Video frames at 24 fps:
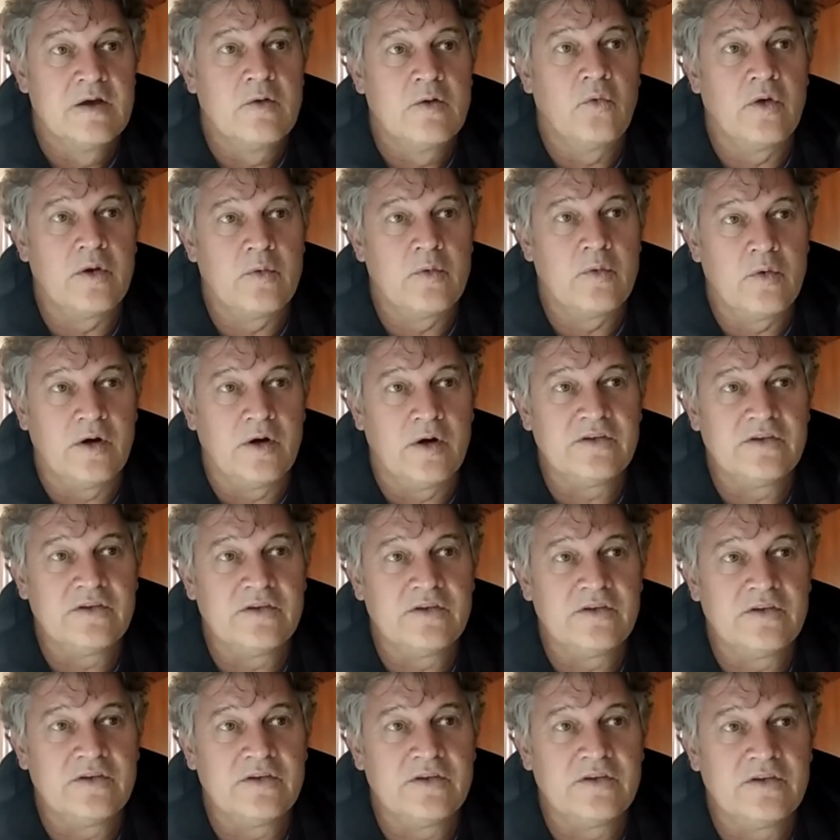We once
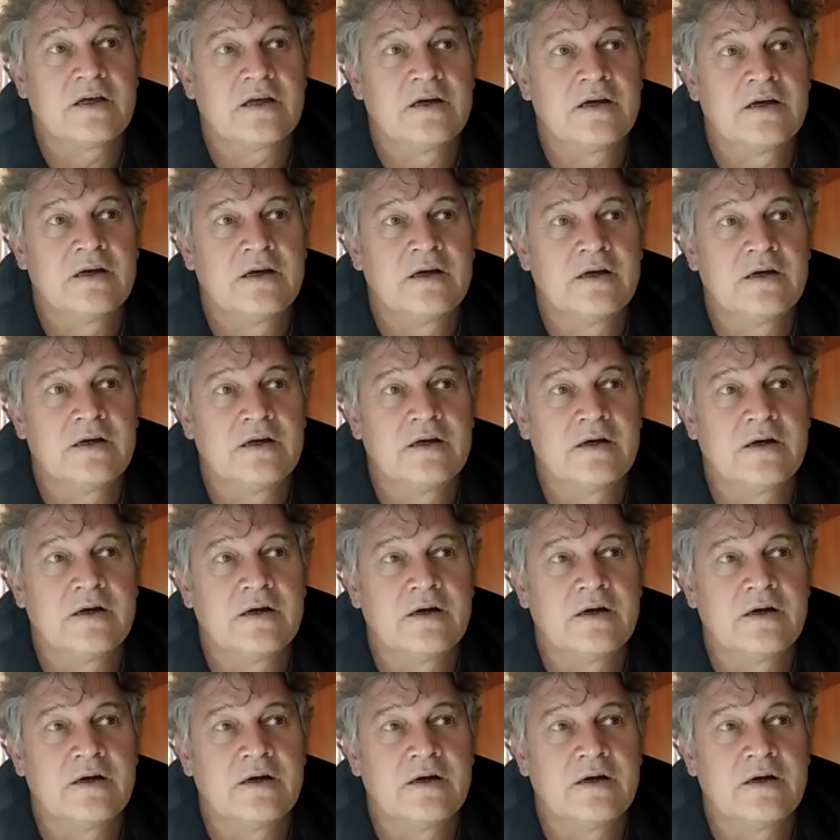had a,